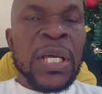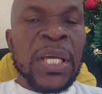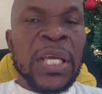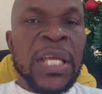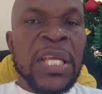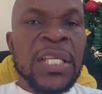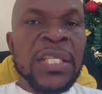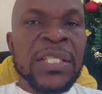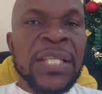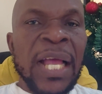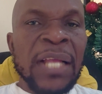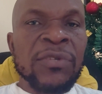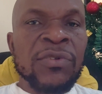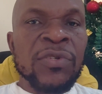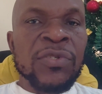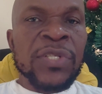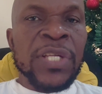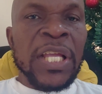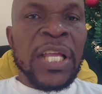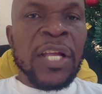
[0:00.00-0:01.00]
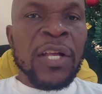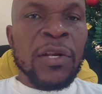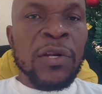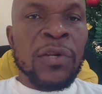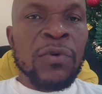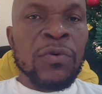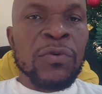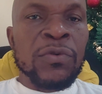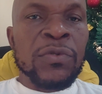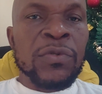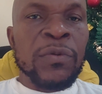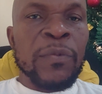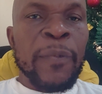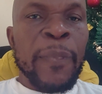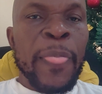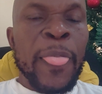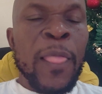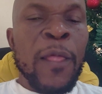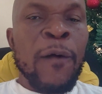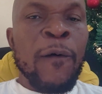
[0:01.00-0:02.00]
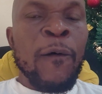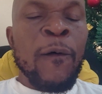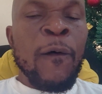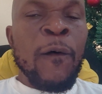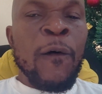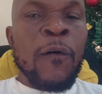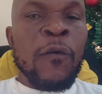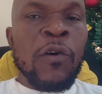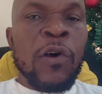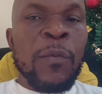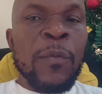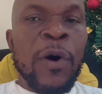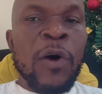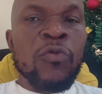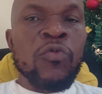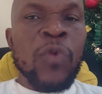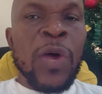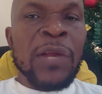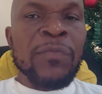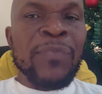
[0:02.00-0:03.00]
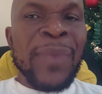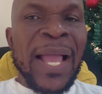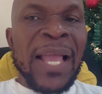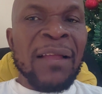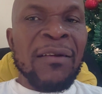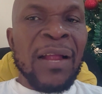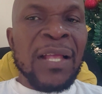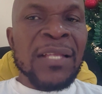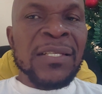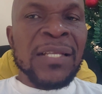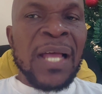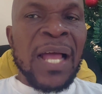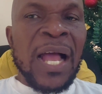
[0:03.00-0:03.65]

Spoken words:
Key statutes include Commonwealth Migrants